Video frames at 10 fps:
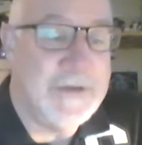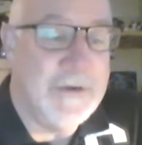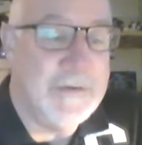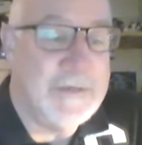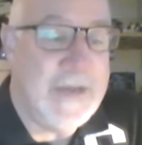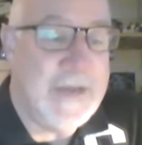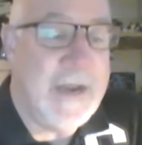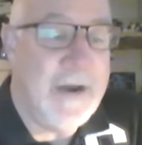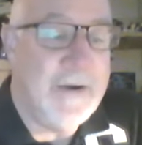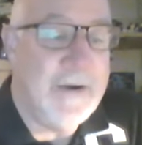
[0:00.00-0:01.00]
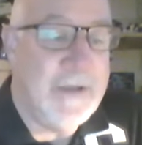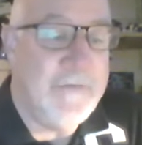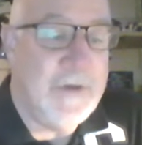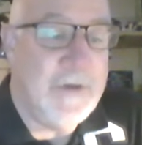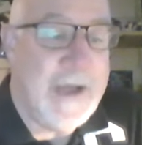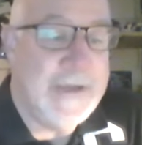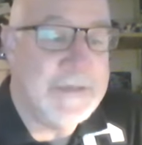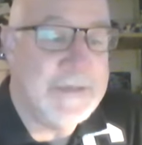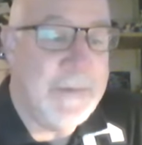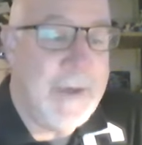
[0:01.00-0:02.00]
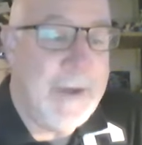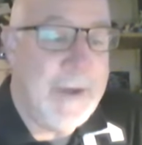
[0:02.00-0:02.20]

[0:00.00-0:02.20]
So take care. Love you guys. Bye bye.